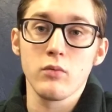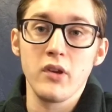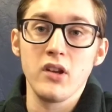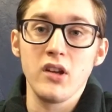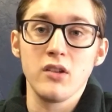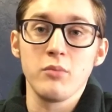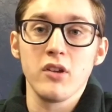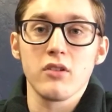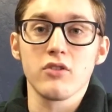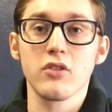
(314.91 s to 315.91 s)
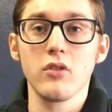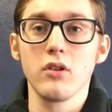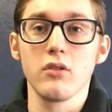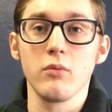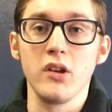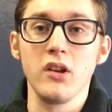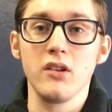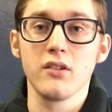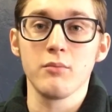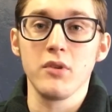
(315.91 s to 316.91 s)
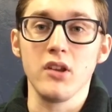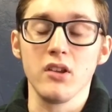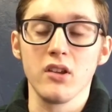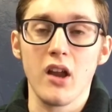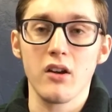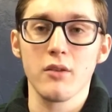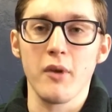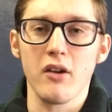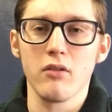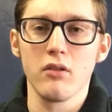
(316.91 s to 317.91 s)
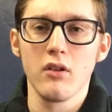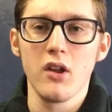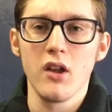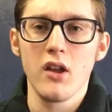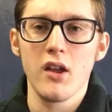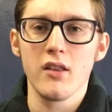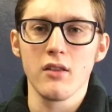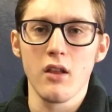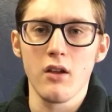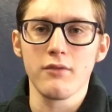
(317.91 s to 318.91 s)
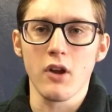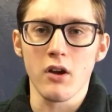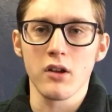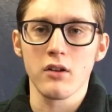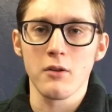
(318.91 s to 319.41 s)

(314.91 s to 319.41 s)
we need to be understood. We need to be cared about and loved on.